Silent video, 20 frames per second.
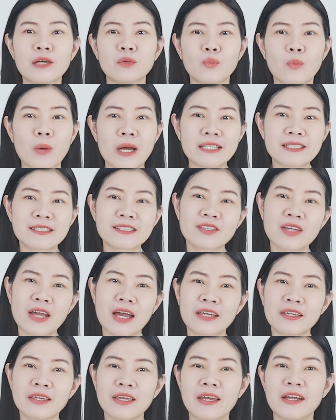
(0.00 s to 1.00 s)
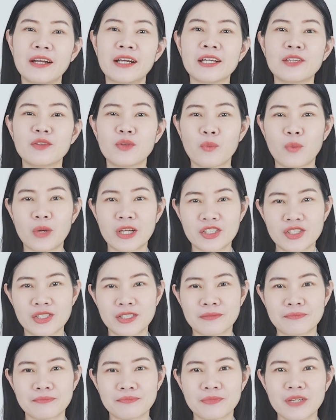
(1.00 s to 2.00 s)
advanced skincare
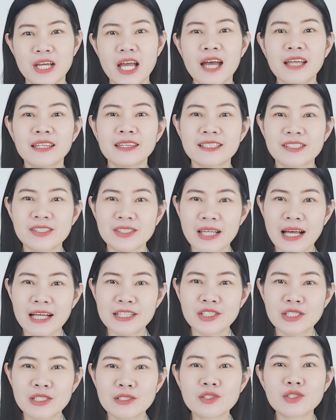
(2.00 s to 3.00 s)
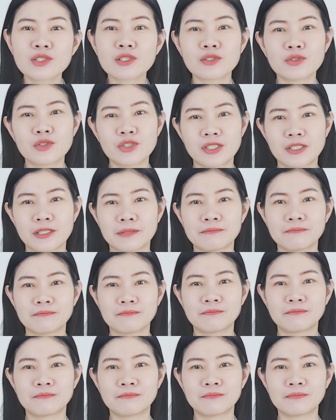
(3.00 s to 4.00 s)
innovation, the Scar Seal solution,
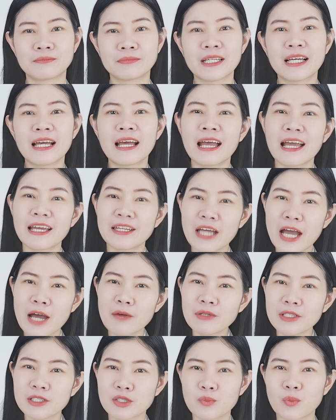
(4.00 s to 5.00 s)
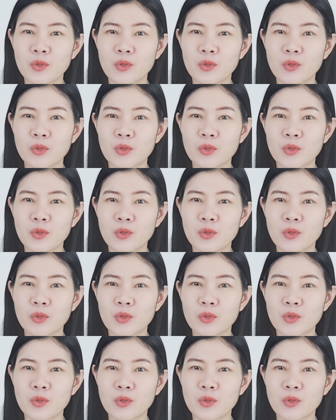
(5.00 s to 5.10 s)
and how it